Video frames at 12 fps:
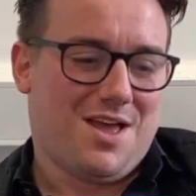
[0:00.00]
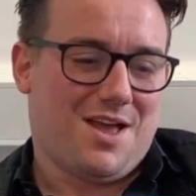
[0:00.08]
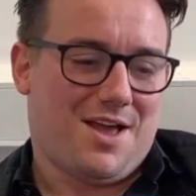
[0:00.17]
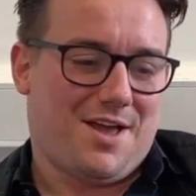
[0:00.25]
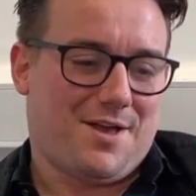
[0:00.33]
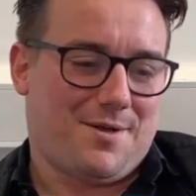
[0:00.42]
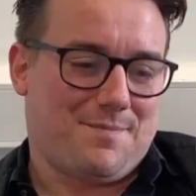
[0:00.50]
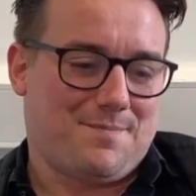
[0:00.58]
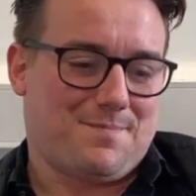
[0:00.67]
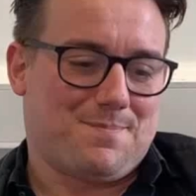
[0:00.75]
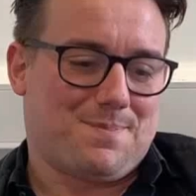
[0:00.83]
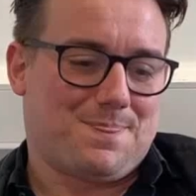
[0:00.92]

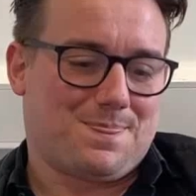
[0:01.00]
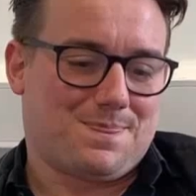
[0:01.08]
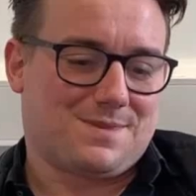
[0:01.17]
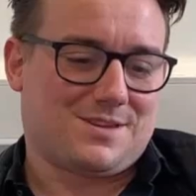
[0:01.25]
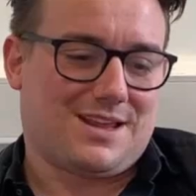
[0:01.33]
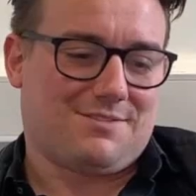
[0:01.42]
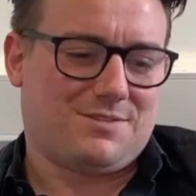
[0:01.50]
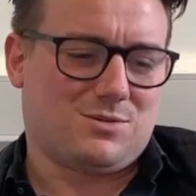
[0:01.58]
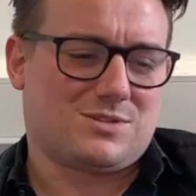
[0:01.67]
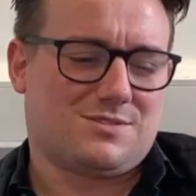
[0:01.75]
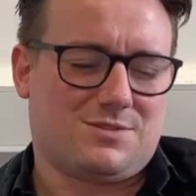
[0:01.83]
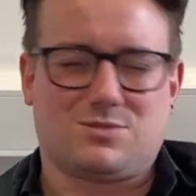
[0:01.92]
So yeah, it
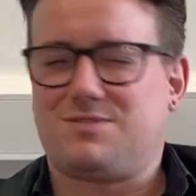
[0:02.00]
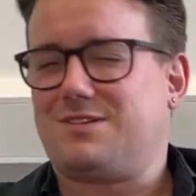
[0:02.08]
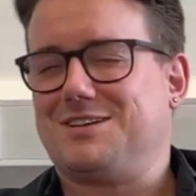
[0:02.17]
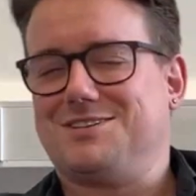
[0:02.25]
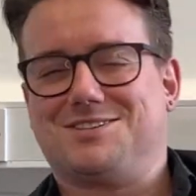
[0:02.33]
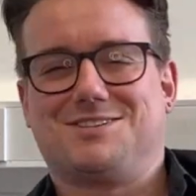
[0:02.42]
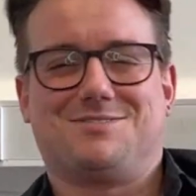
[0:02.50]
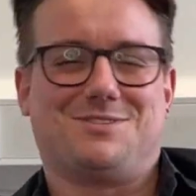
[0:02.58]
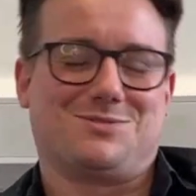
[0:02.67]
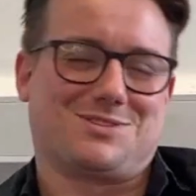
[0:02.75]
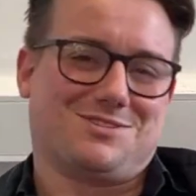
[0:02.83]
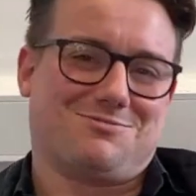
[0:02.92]
feels very good.
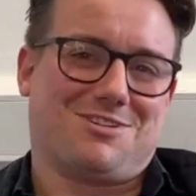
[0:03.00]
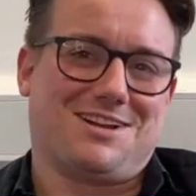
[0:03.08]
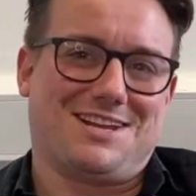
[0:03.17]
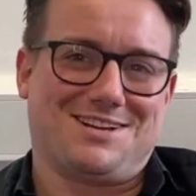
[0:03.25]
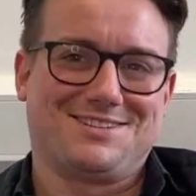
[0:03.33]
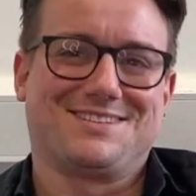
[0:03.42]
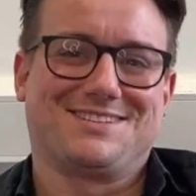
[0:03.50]
Feels good right now.